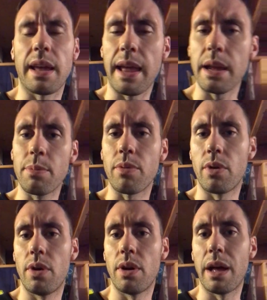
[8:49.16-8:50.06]

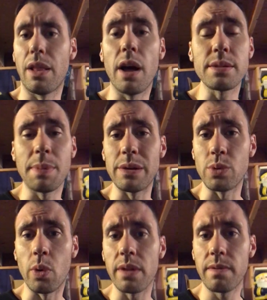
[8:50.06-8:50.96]
April. I lost about
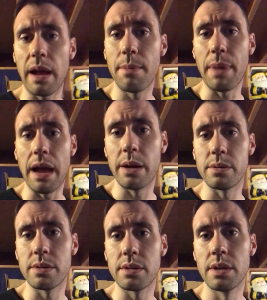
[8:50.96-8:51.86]
25
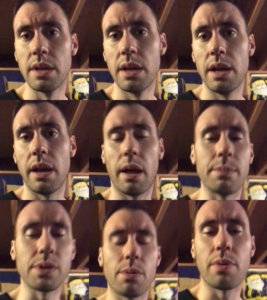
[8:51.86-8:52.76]
pounds.
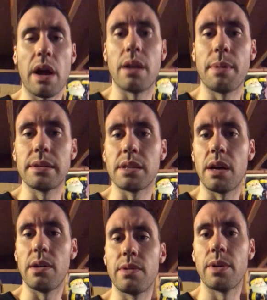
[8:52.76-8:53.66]
I'm so proud of
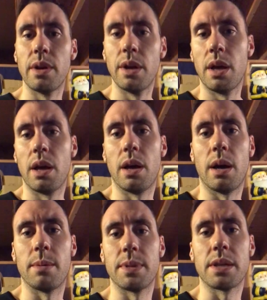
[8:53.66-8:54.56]
myself.
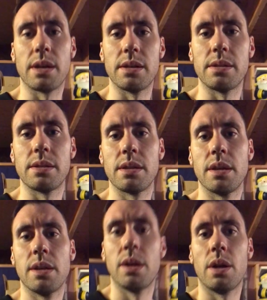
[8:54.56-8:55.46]
Because
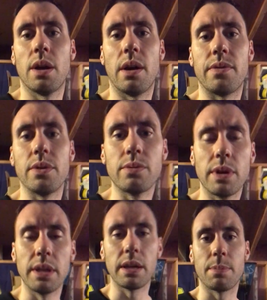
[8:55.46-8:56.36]
if you
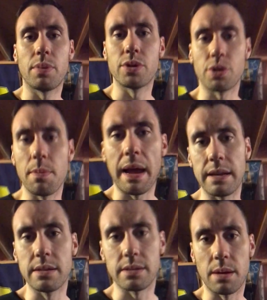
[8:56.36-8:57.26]
really put your
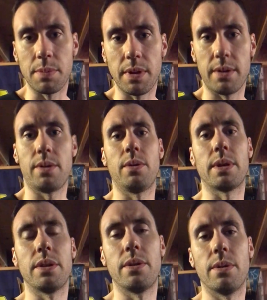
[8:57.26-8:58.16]
mind to something, you
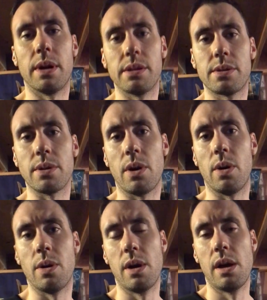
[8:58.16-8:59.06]
can do it.
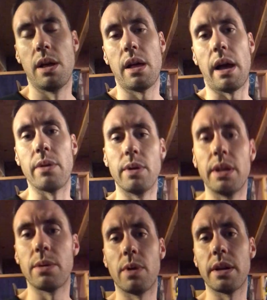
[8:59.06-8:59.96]
So I
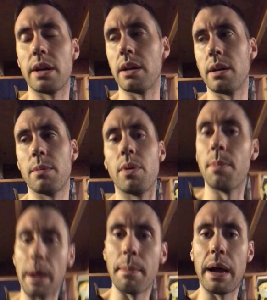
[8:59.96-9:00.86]
really want to
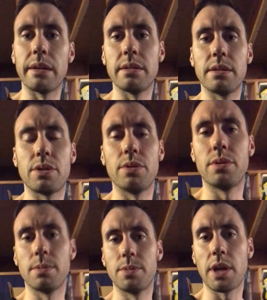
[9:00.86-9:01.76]
put my mind to this
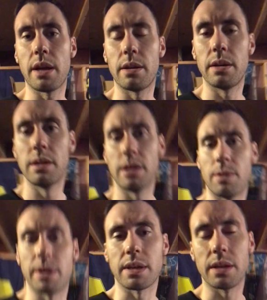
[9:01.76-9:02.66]
YouTube channel.
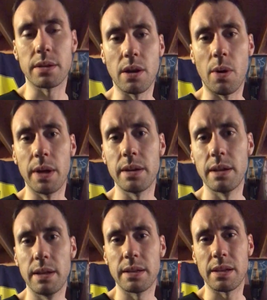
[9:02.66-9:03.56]
I want to get it going,
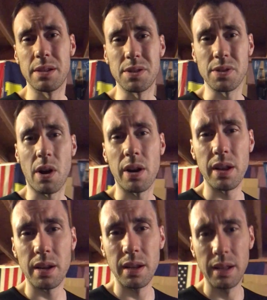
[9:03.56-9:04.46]
get it
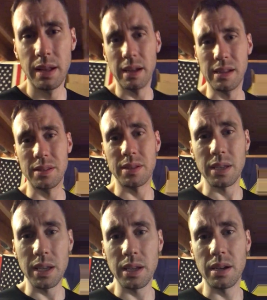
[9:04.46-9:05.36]
started, and
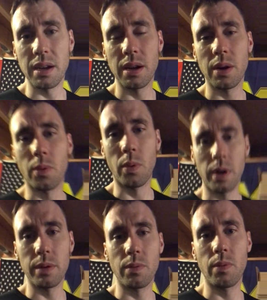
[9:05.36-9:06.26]
see
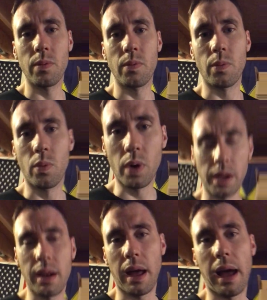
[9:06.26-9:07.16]
what
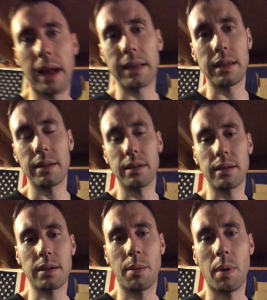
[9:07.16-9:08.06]
I
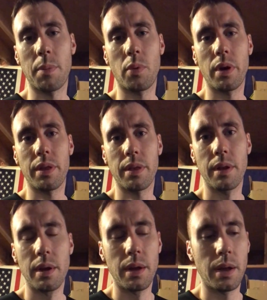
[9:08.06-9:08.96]
can come up with.
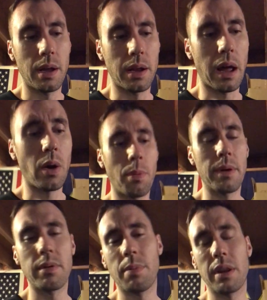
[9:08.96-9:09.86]
And I hope
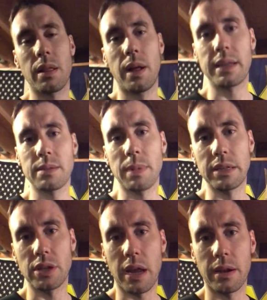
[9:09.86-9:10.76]
everybody likes
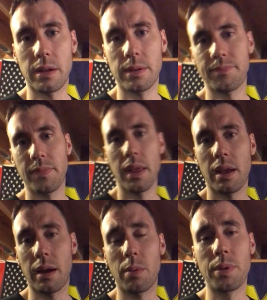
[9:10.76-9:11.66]
my channel.
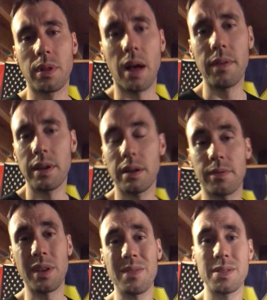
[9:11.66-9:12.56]
I hope you love it.
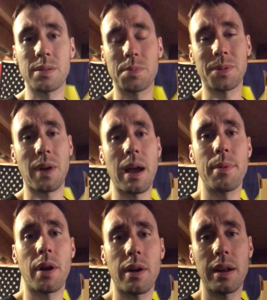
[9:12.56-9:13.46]
If you haven't
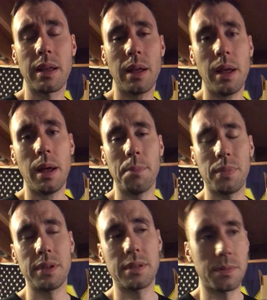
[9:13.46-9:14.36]
subscribed already,
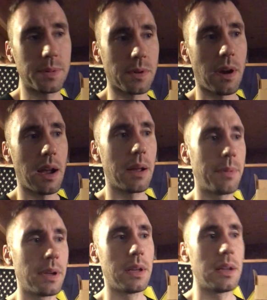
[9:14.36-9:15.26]
please subscribe.